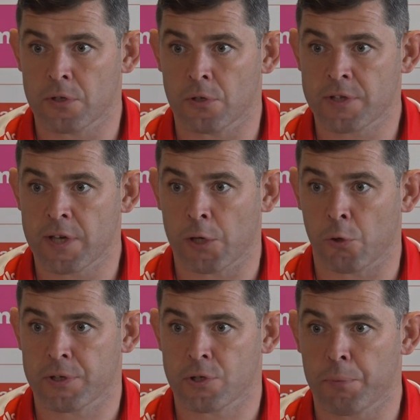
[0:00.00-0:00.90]
you know, taking
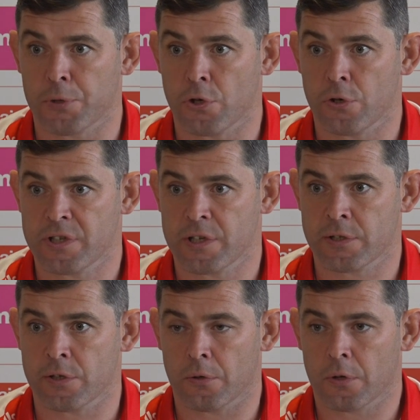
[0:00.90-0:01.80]
up this opportunity,
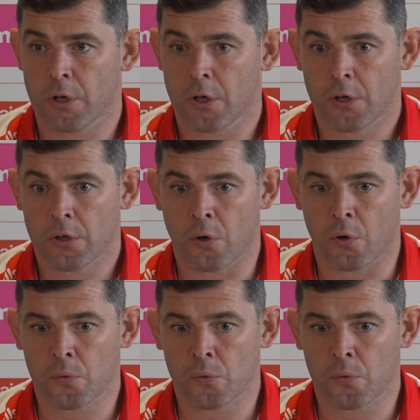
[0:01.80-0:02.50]
is that, you know,